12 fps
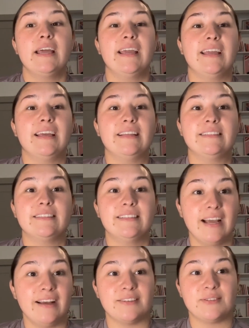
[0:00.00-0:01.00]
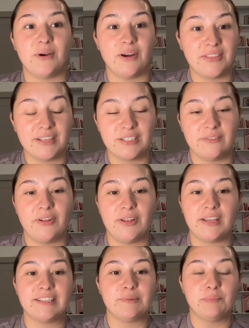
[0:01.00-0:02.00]
And yeah, so all things are
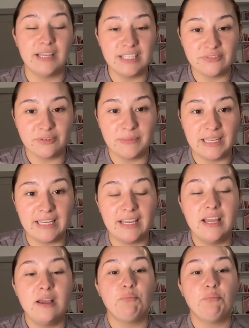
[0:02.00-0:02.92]
falling into place for me.